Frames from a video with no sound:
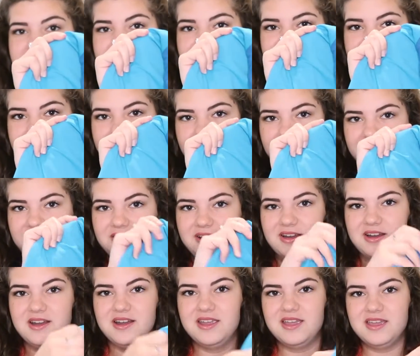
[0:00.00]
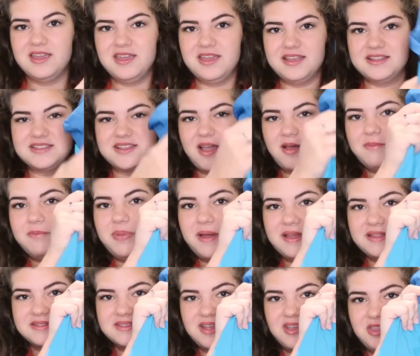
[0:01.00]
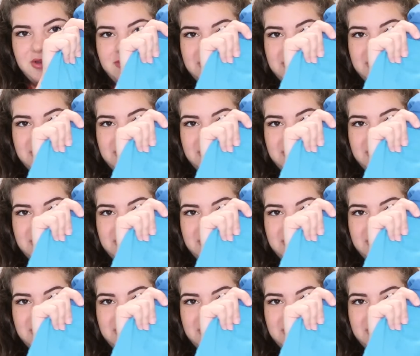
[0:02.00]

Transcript: blue color. It's got buttons all the